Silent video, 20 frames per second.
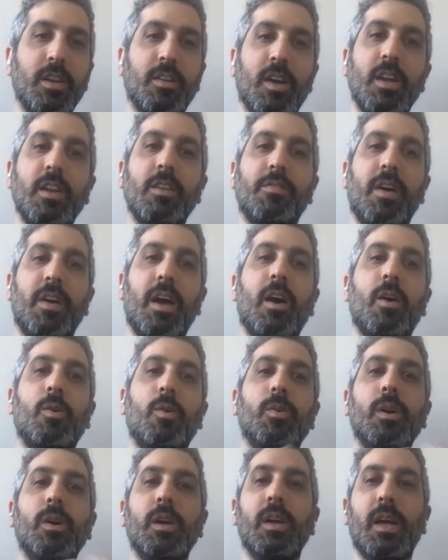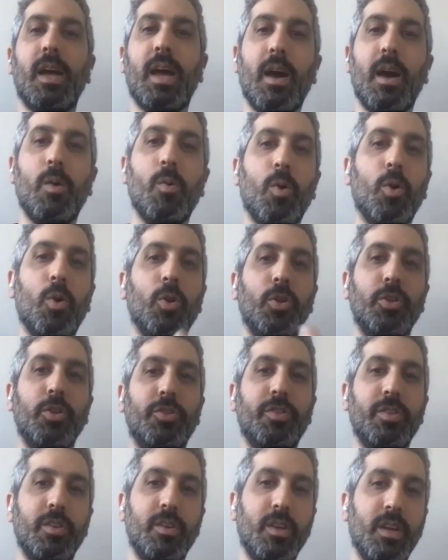kind of how
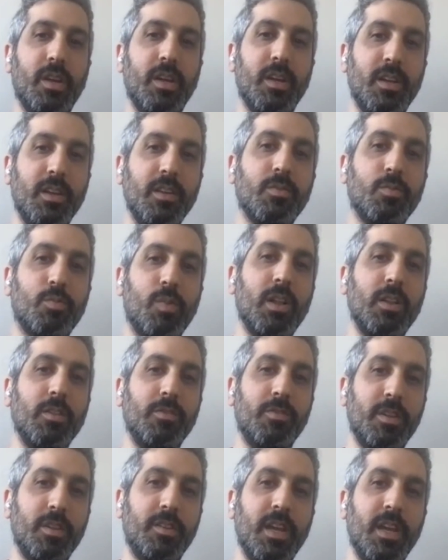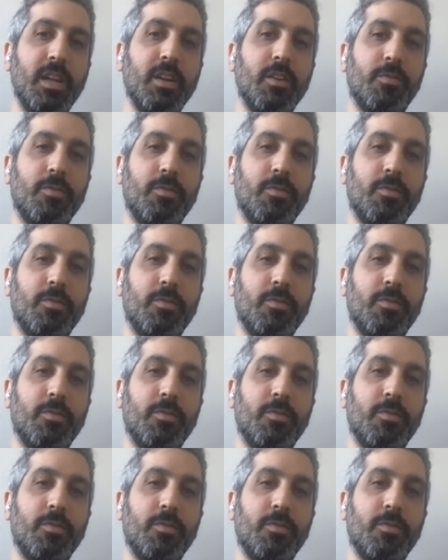old is relevant data